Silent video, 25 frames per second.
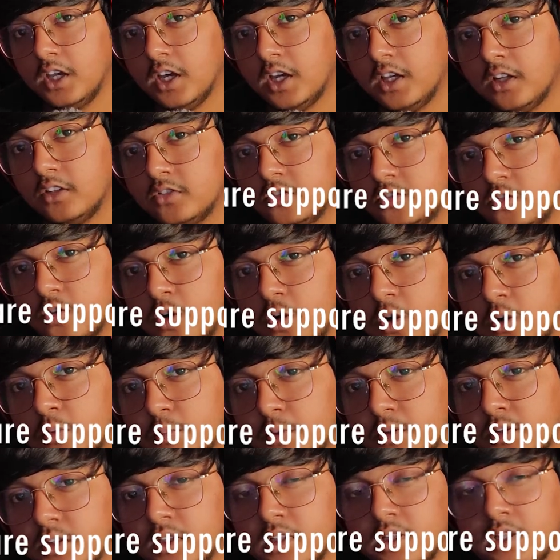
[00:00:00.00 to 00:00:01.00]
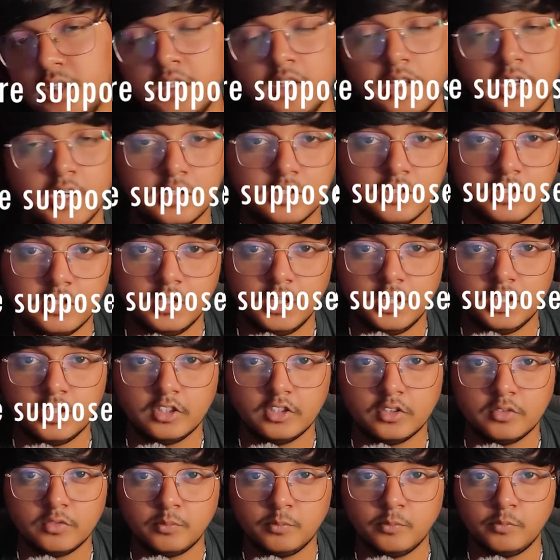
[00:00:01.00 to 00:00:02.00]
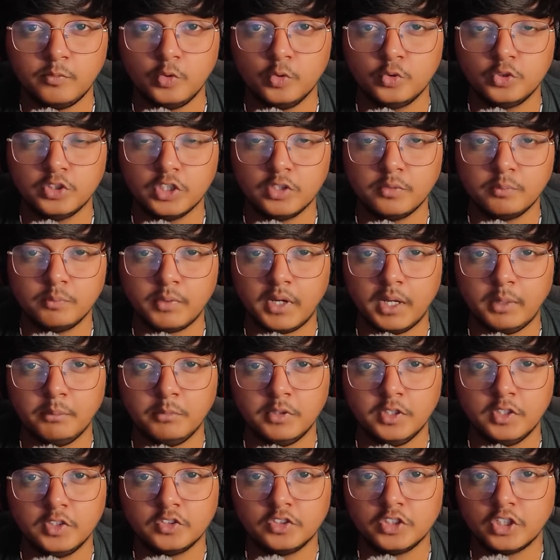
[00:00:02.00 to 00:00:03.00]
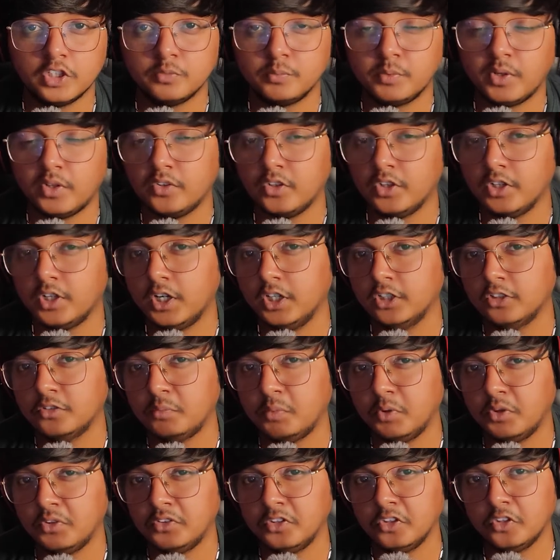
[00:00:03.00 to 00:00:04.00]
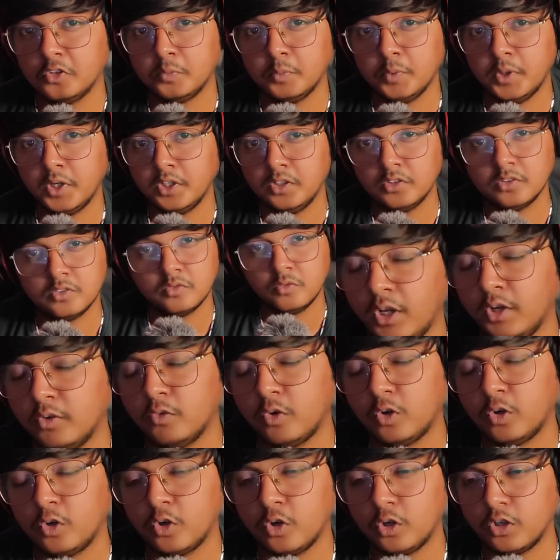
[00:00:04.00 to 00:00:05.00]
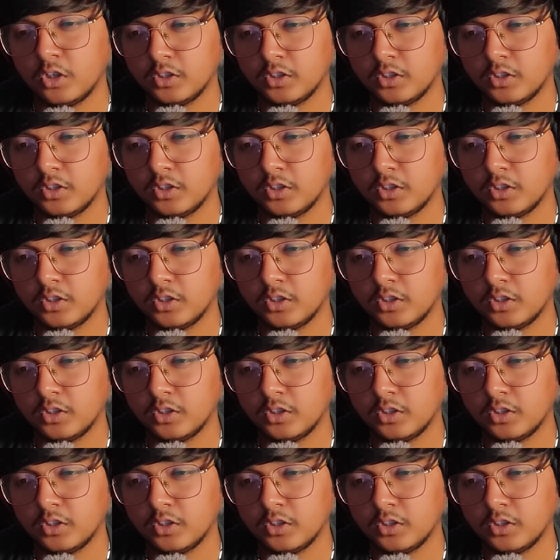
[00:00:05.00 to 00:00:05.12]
are strong, basically they are the next future prime ministers, presidents, businessmen and whatnot.